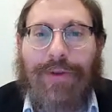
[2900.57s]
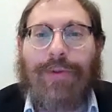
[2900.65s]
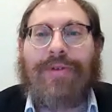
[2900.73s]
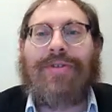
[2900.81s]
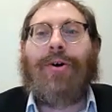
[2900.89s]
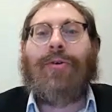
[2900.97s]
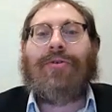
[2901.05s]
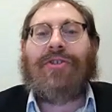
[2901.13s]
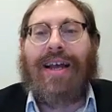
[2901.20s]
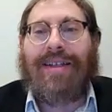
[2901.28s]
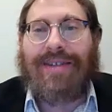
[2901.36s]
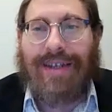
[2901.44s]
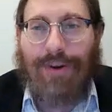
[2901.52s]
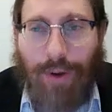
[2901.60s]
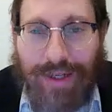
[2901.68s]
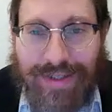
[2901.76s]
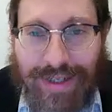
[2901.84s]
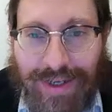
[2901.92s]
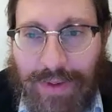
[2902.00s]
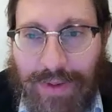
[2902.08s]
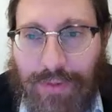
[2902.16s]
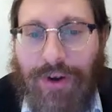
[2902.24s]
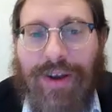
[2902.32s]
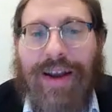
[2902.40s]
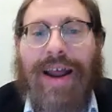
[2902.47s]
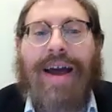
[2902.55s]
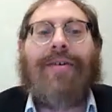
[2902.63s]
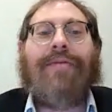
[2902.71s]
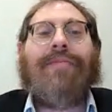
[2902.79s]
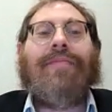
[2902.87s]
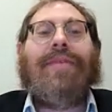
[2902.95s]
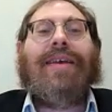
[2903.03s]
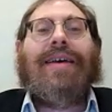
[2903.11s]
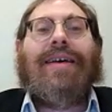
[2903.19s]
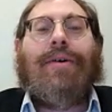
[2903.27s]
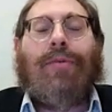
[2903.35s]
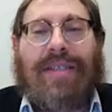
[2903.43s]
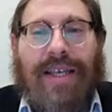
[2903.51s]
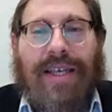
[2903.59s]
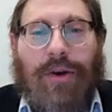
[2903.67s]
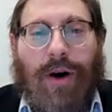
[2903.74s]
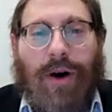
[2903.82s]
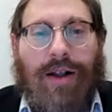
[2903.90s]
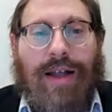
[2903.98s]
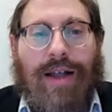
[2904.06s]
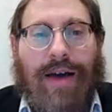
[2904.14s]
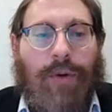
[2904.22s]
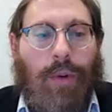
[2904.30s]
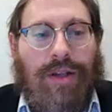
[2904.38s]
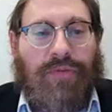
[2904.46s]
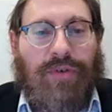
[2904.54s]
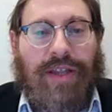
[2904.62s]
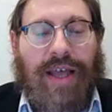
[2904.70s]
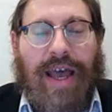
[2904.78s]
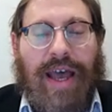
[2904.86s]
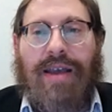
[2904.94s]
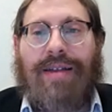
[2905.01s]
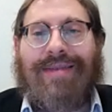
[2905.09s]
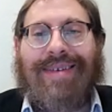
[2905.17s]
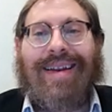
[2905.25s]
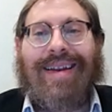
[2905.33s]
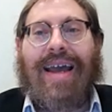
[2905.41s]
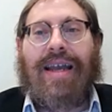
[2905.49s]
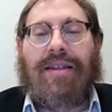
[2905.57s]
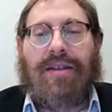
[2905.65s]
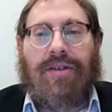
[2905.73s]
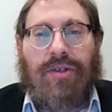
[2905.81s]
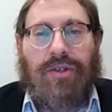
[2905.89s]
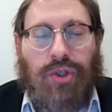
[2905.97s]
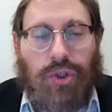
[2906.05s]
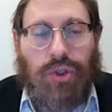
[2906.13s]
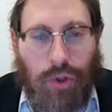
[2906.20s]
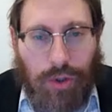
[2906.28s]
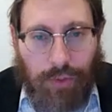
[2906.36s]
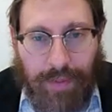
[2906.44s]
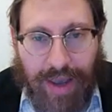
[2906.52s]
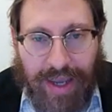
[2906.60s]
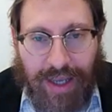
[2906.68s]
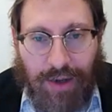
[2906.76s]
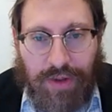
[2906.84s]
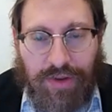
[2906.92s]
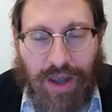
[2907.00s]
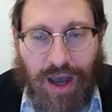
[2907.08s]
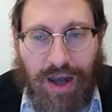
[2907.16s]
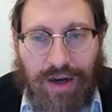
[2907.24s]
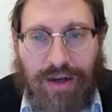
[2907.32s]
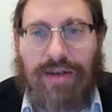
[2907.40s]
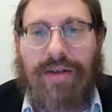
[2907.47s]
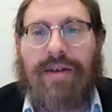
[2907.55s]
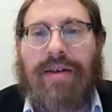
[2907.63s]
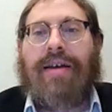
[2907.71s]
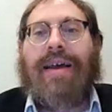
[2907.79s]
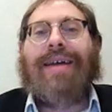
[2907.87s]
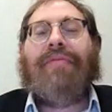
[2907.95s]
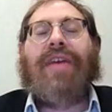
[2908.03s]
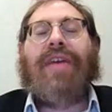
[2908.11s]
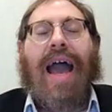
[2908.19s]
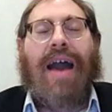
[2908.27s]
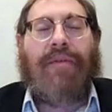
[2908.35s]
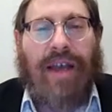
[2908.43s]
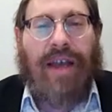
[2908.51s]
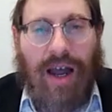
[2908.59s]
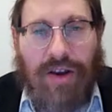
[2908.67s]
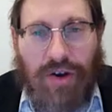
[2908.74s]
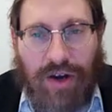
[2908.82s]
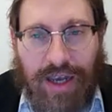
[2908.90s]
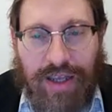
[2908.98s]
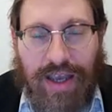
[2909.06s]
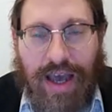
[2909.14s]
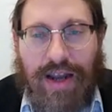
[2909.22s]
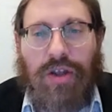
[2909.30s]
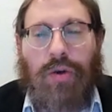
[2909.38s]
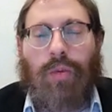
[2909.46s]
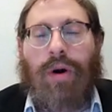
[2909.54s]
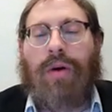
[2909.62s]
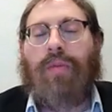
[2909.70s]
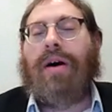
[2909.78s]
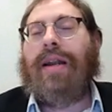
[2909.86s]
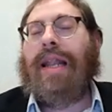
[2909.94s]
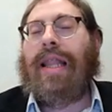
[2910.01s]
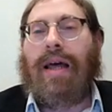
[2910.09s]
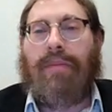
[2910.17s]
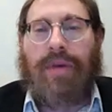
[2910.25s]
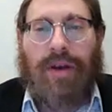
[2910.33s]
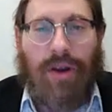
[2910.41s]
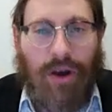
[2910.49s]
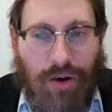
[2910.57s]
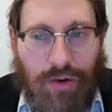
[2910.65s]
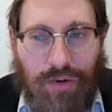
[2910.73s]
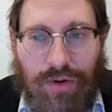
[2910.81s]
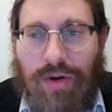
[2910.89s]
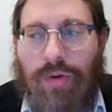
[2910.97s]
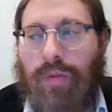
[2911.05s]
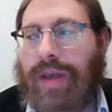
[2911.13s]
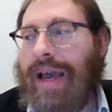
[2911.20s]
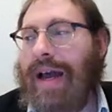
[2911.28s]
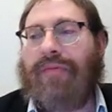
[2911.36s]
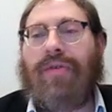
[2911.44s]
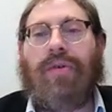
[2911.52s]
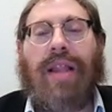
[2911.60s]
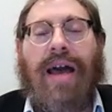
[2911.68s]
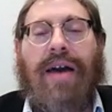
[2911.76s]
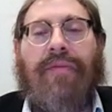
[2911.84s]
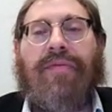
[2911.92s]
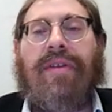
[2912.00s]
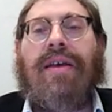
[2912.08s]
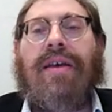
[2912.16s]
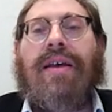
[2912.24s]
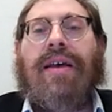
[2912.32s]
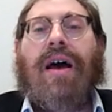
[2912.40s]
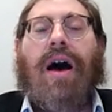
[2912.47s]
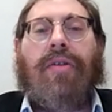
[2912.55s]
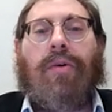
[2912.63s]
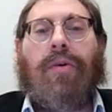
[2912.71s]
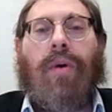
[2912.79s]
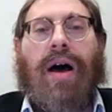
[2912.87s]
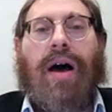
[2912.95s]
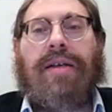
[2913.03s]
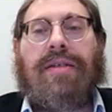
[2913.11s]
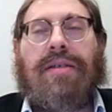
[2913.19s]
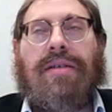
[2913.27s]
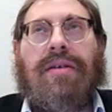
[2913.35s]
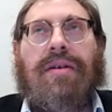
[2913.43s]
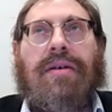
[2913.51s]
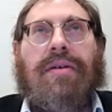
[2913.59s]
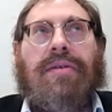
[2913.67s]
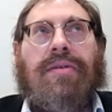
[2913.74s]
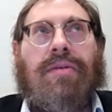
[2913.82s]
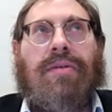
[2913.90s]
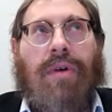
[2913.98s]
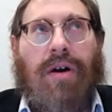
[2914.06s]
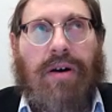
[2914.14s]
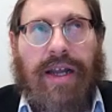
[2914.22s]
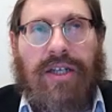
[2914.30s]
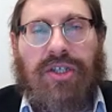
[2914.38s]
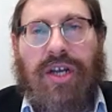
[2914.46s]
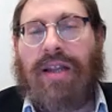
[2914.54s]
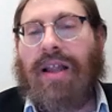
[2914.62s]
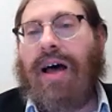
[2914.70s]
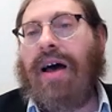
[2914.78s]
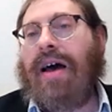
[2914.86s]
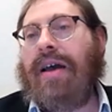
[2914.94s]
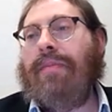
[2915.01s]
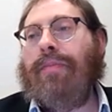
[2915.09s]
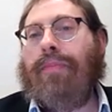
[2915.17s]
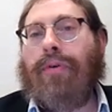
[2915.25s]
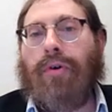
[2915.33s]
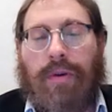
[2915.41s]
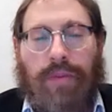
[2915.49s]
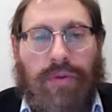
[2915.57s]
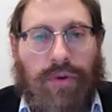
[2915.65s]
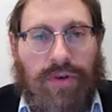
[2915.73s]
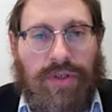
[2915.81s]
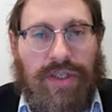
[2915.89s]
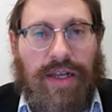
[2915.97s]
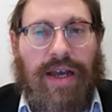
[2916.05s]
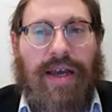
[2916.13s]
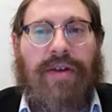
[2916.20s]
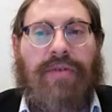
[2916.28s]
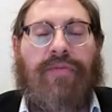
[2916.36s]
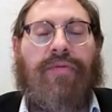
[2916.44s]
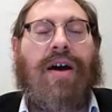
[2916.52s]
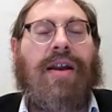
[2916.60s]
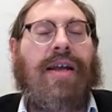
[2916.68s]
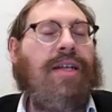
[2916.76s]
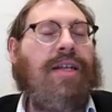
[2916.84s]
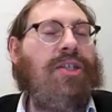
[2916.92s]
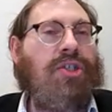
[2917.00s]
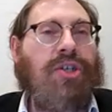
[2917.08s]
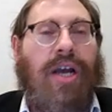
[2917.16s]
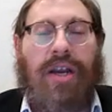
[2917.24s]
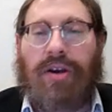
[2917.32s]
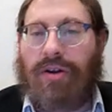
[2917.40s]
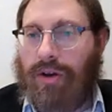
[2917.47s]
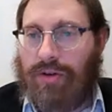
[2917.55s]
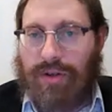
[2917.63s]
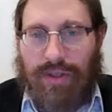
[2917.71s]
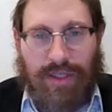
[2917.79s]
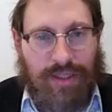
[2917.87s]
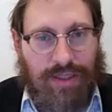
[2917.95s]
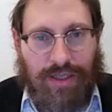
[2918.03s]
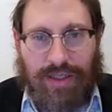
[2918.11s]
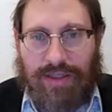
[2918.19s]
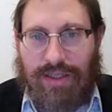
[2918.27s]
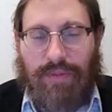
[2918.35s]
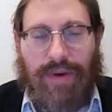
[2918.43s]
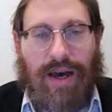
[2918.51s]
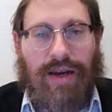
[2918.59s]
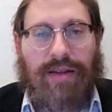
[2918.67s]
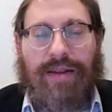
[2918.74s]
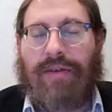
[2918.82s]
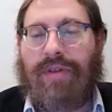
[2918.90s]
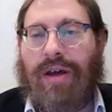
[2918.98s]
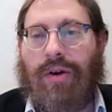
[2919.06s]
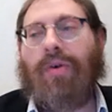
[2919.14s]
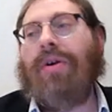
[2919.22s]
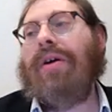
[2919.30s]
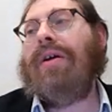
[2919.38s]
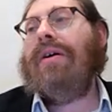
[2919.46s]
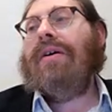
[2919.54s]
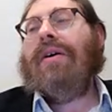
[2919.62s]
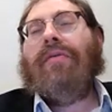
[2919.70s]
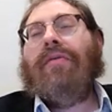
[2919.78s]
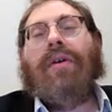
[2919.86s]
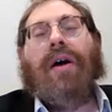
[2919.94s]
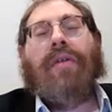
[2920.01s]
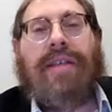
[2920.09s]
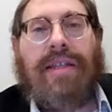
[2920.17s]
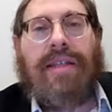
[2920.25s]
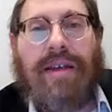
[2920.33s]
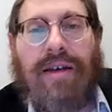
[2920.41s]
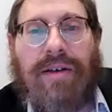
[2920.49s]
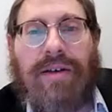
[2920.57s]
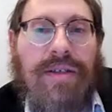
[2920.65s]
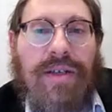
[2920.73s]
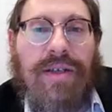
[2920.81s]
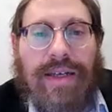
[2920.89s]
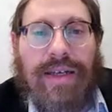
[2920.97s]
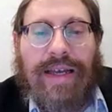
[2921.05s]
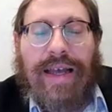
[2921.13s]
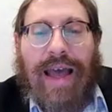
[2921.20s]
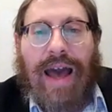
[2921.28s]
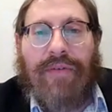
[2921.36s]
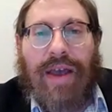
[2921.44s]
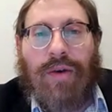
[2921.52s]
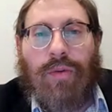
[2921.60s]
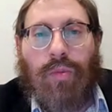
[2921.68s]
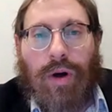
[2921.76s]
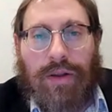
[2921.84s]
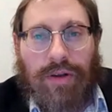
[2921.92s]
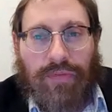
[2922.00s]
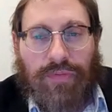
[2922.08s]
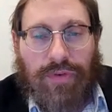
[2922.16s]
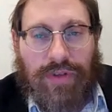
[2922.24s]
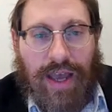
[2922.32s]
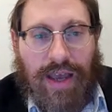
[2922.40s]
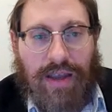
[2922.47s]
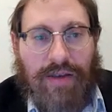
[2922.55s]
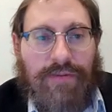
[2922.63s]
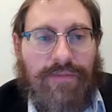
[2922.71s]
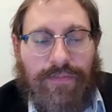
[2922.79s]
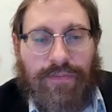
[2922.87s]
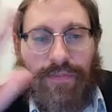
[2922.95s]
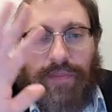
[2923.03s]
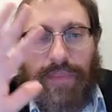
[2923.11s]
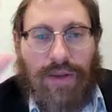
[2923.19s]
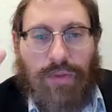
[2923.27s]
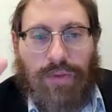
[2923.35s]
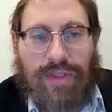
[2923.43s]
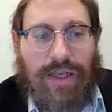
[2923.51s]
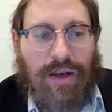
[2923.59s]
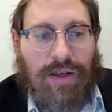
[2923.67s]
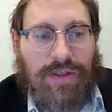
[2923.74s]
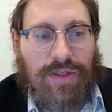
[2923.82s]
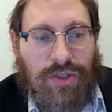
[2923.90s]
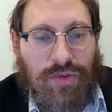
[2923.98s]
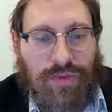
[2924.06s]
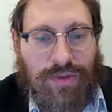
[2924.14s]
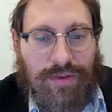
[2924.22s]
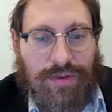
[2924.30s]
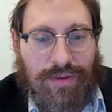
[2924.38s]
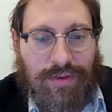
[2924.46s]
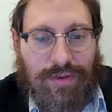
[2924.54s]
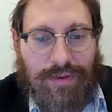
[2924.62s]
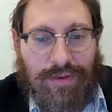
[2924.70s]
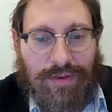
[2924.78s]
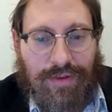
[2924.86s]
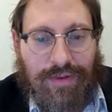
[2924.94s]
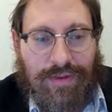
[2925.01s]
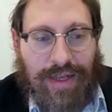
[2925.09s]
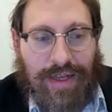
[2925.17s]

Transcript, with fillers: There was no chance that it wasn't going to be broken out. We'll see you all. Have a wonderful day. Tonight, jewelry making with Donna. If you haven't gotten your kit yet and you want one, let me know. We got a few left. Otherwise, tomorrow night, J L I, Purim Thursday night and Friday. Check your local listings, chabad in town dot org, for all the details. Have a wonderful day. We'll see you all soon. You too.